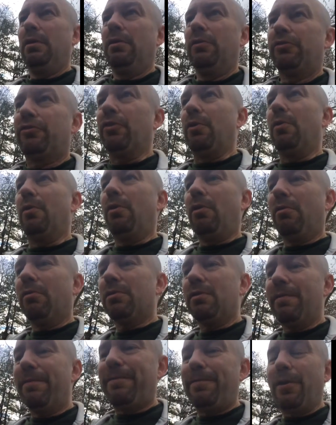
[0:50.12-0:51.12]
So
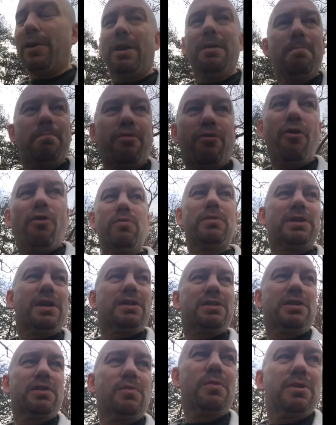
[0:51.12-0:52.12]
all your fucking
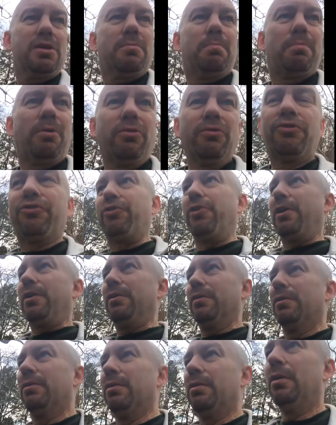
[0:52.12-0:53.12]
protesters with your bullshit
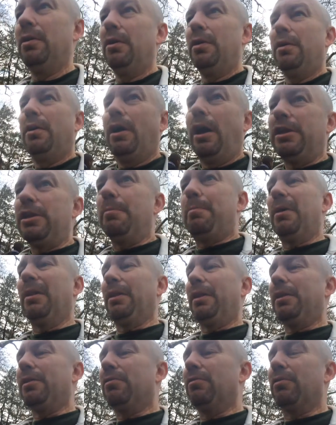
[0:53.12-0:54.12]
and your
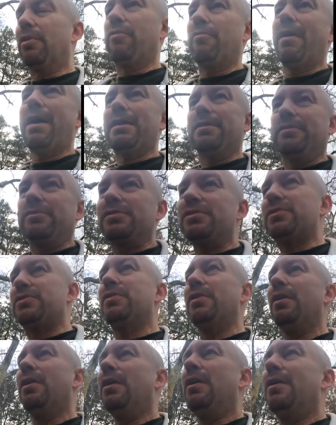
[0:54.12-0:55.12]
political
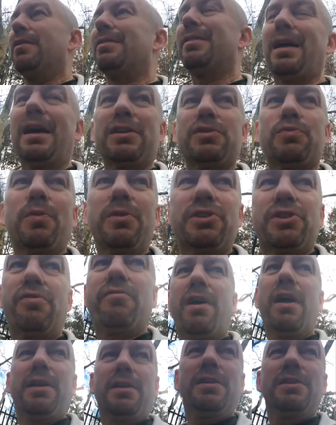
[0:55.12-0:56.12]
correctness, that's what's
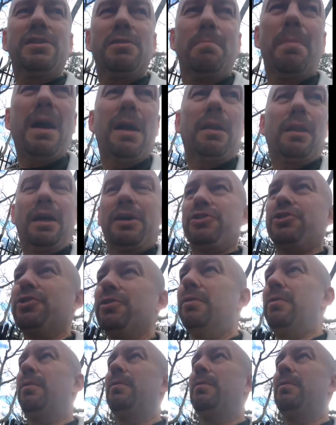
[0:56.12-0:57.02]
created. It's a backlash.